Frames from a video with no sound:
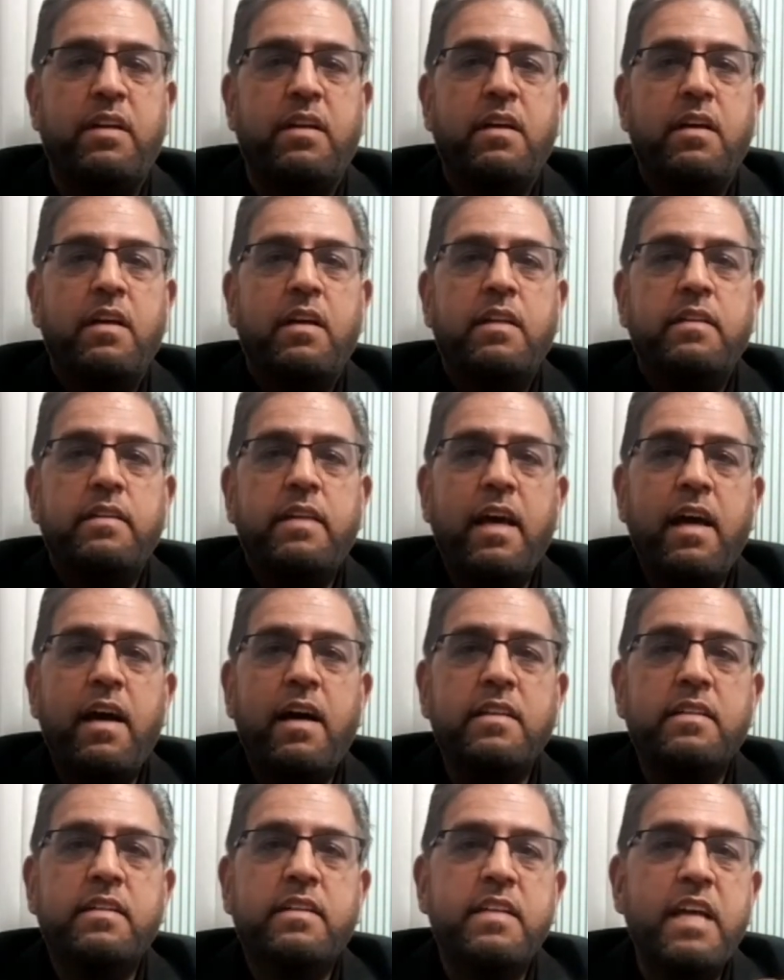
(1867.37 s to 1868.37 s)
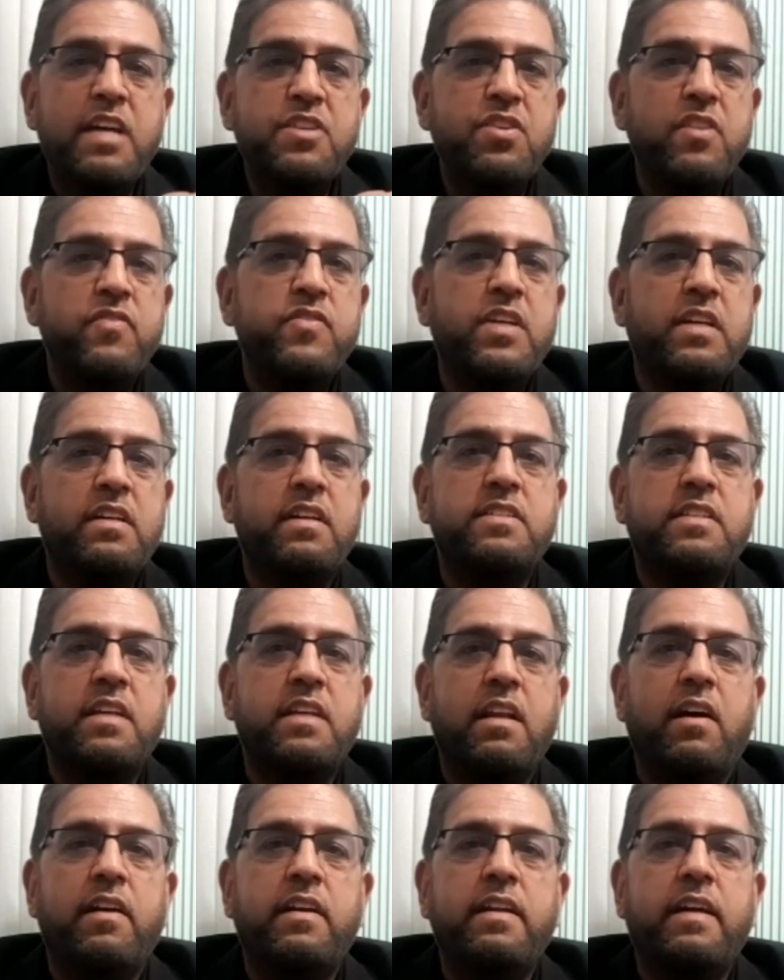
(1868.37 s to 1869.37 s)
They are the creation of General
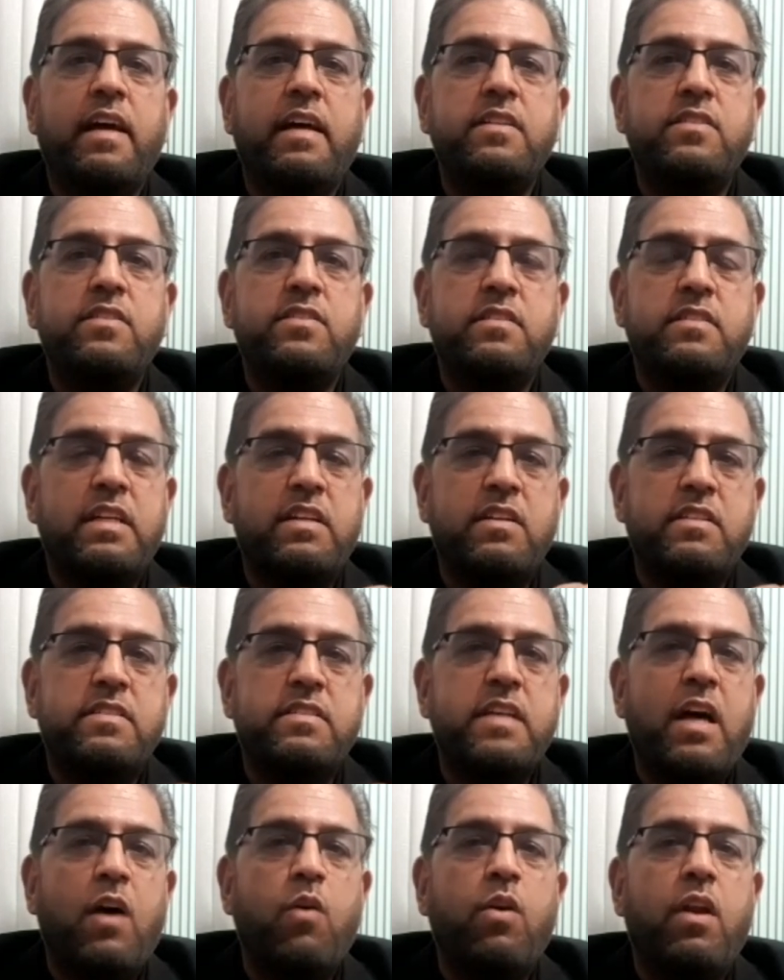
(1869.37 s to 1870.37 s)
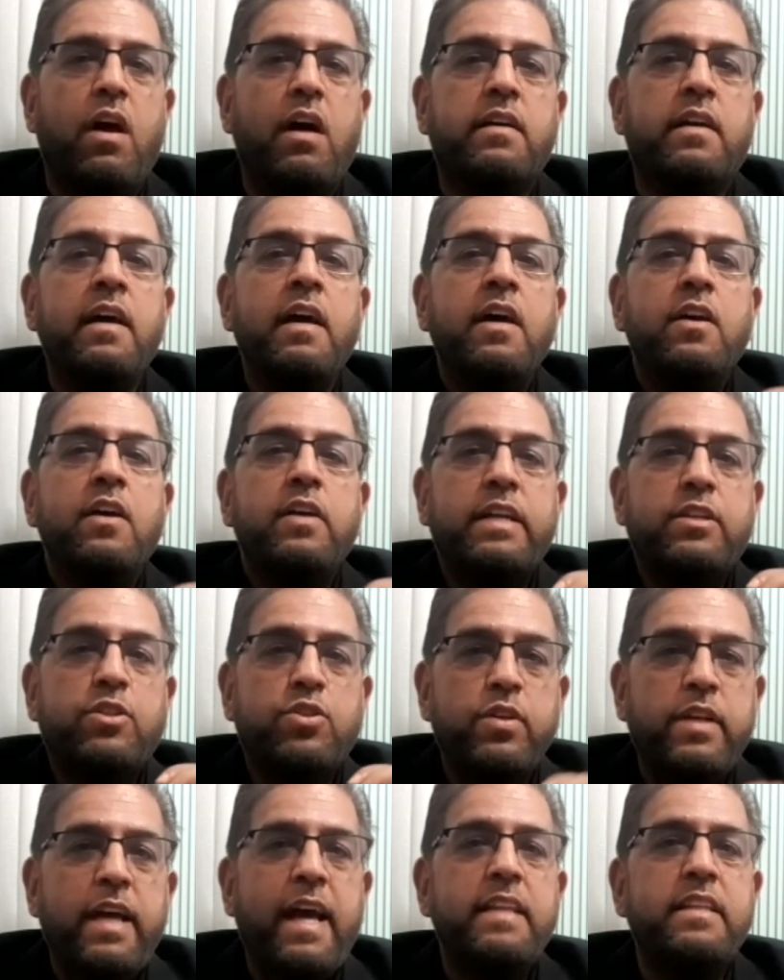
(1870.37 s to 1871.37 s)
Jilani and General Ziaul Haq and today
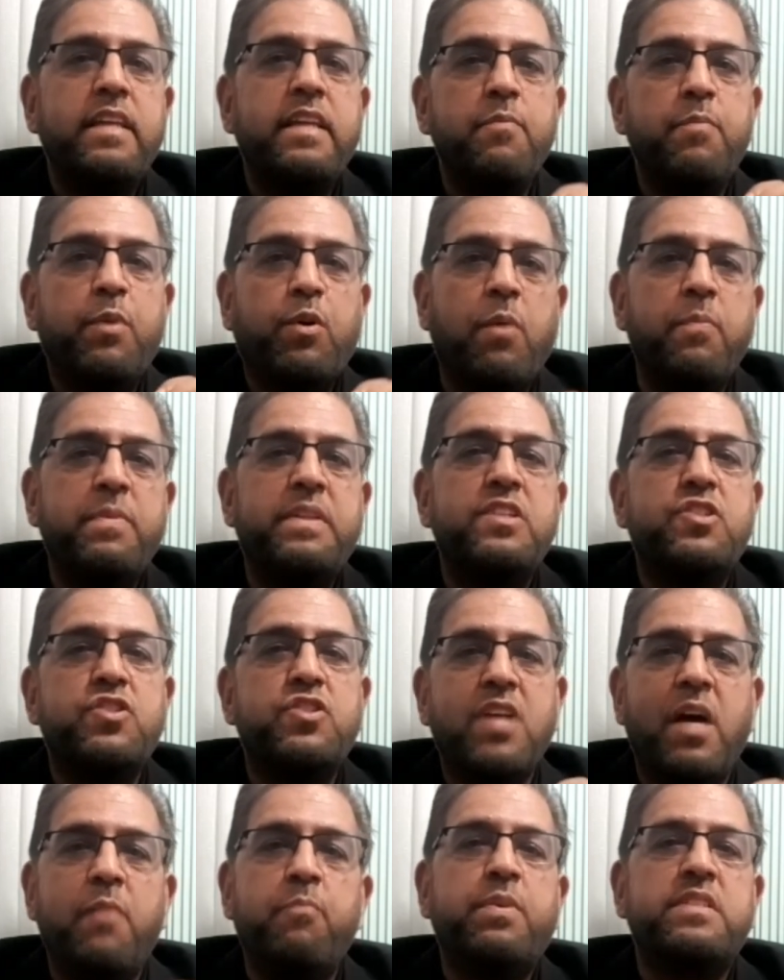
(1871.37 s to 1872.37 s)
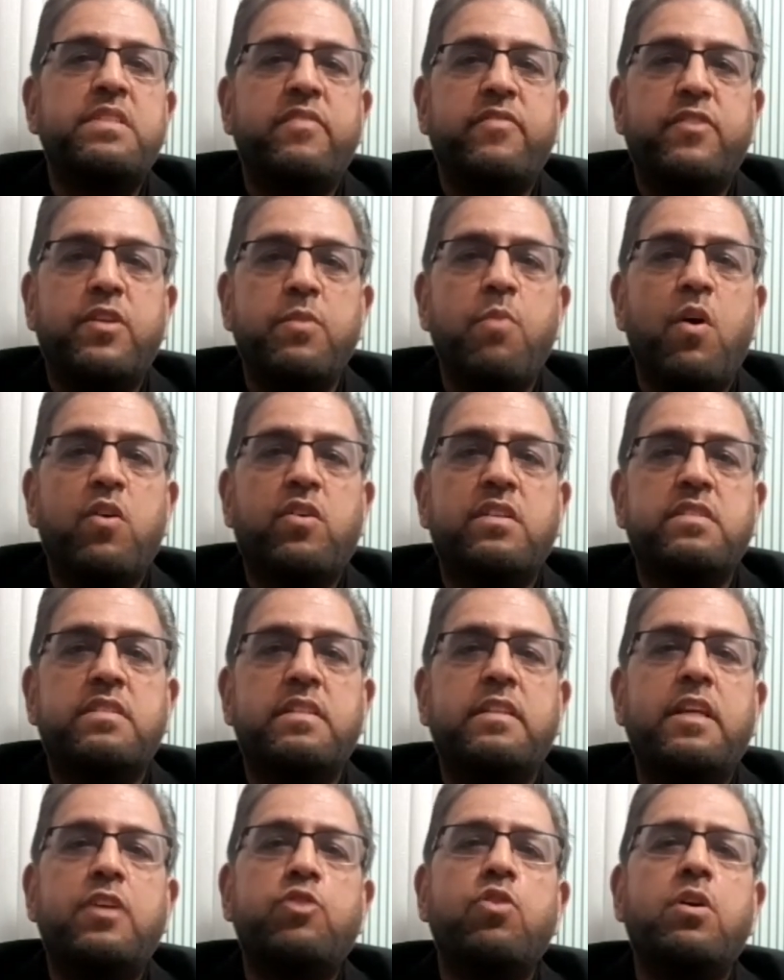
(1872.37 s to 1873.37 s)
they are becoming the champions of democracy. They
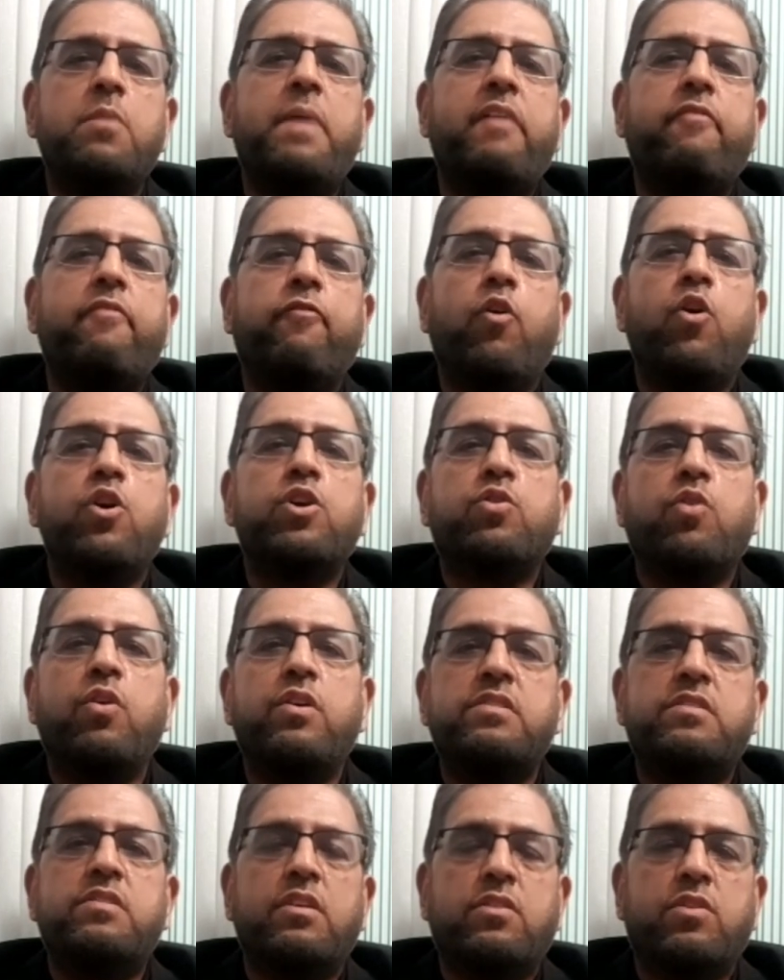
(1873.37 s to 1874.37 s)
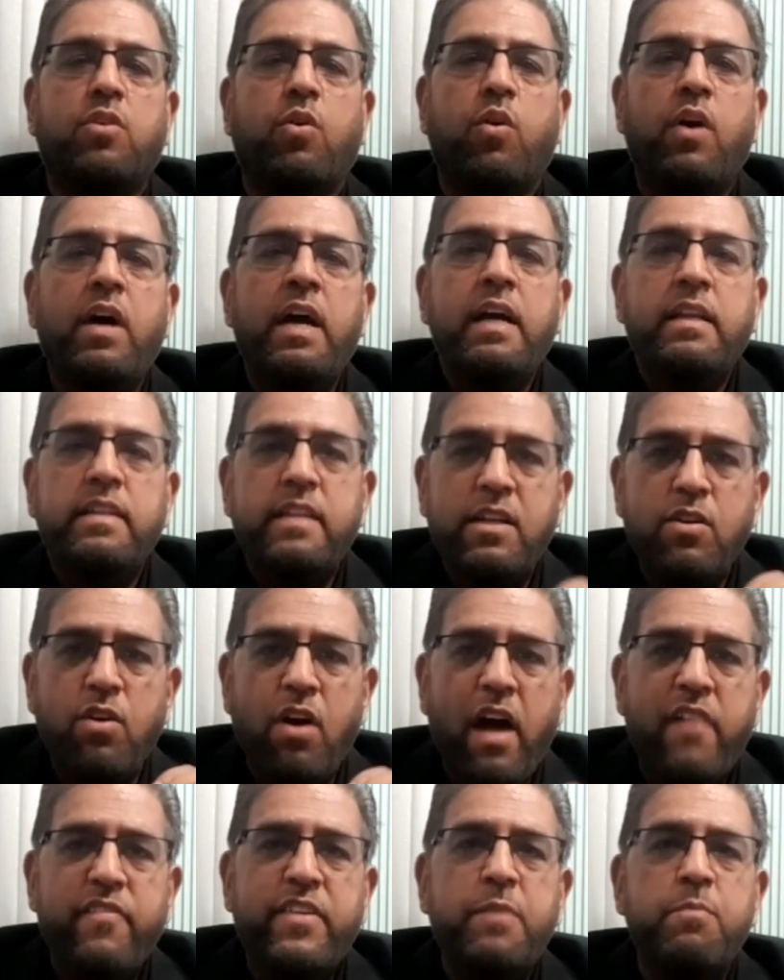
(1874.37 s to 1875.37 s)
talk about Vote ko izzat do. They don't have
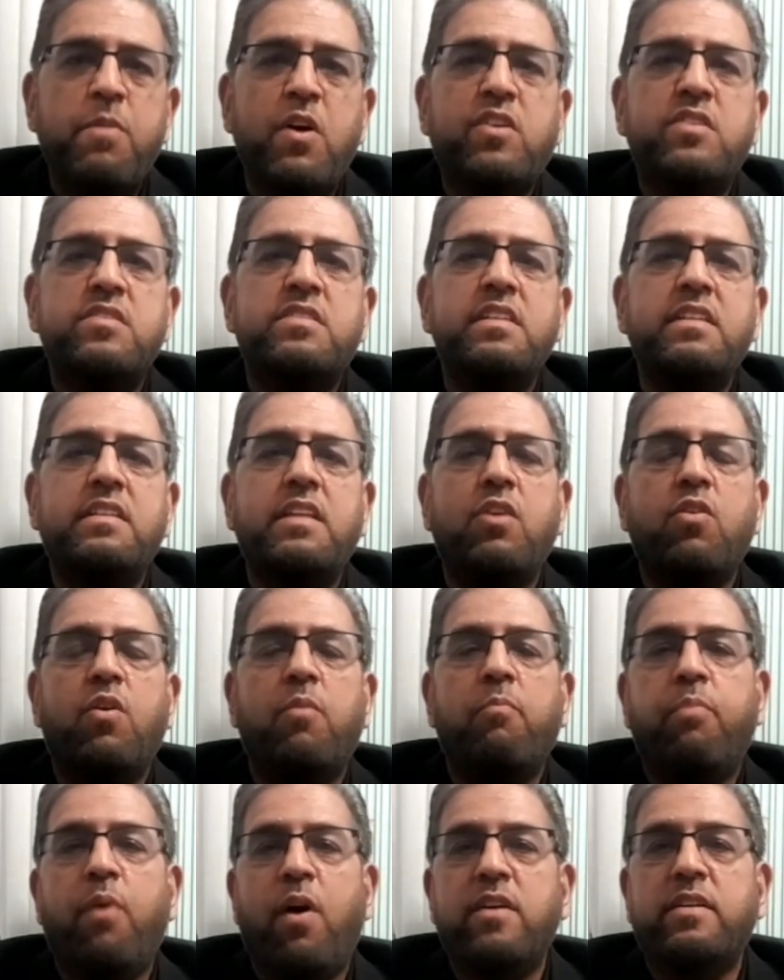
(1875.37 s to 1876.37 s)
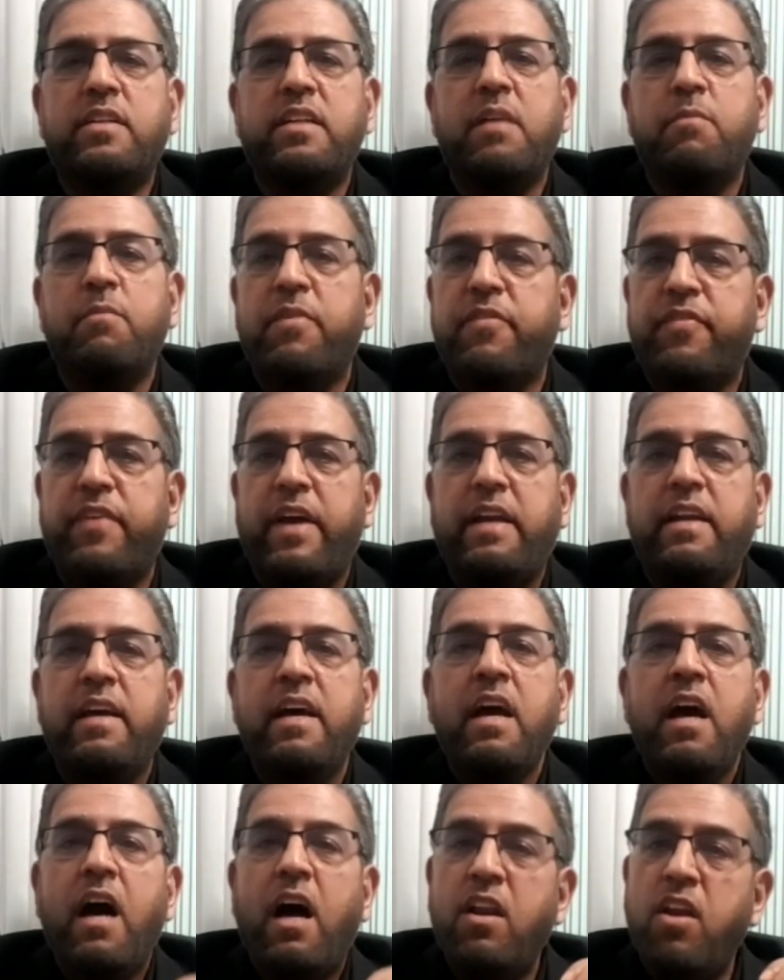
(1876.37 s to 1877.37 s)
democracy in their own party, I'm afraid. A
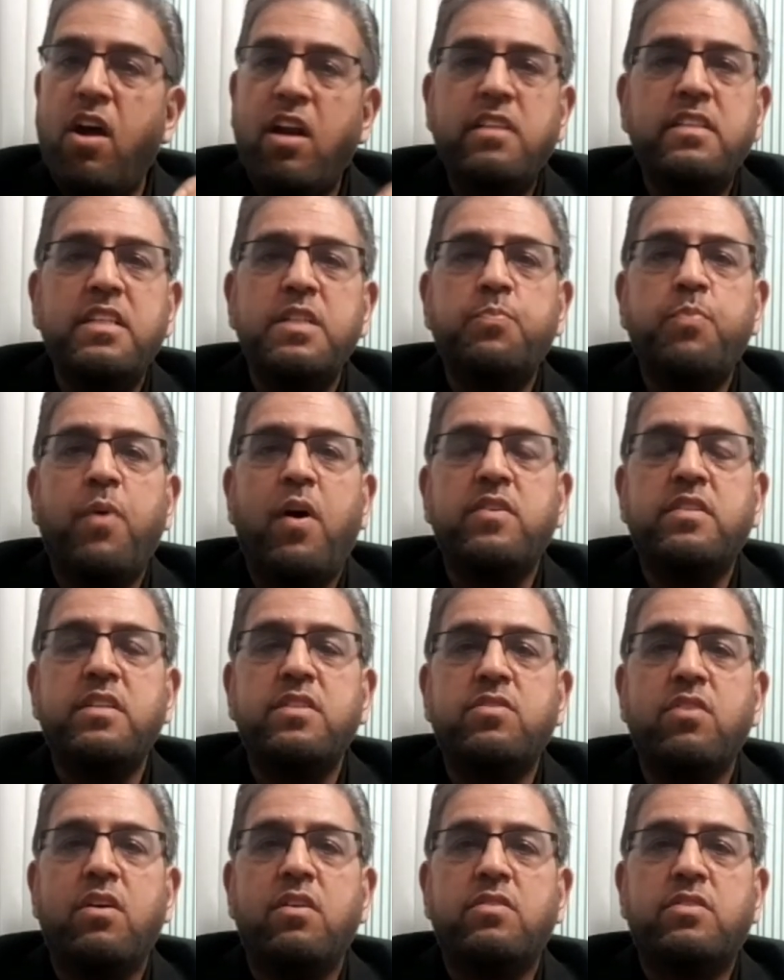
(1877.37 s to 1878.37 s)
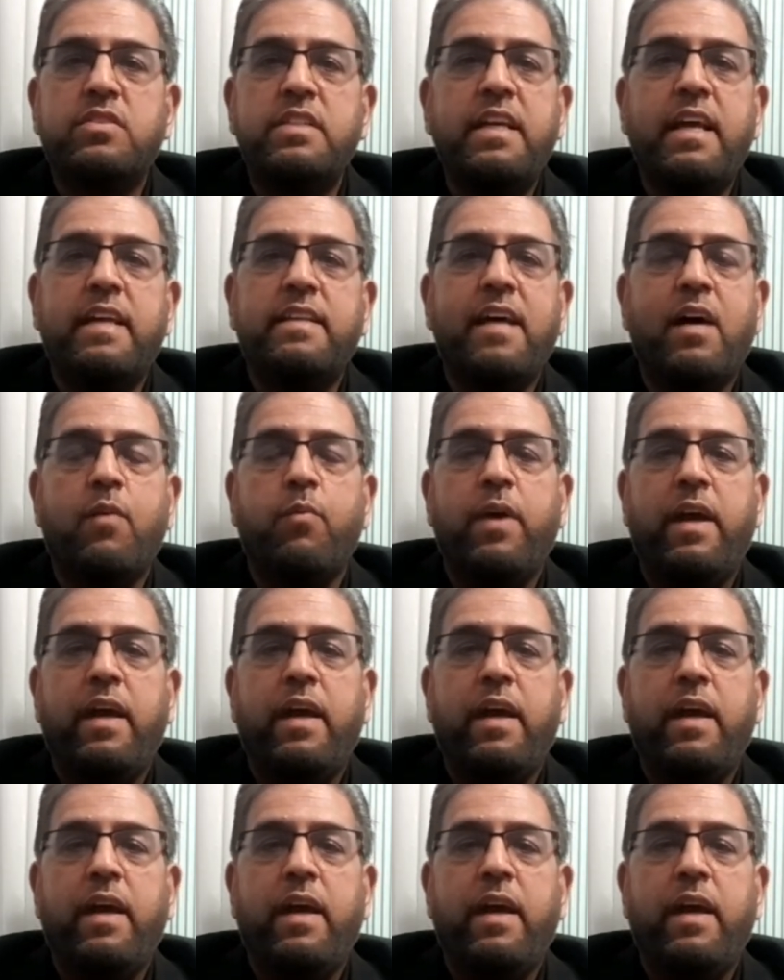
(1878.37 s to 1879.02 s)
lot of these parties don't see it that way.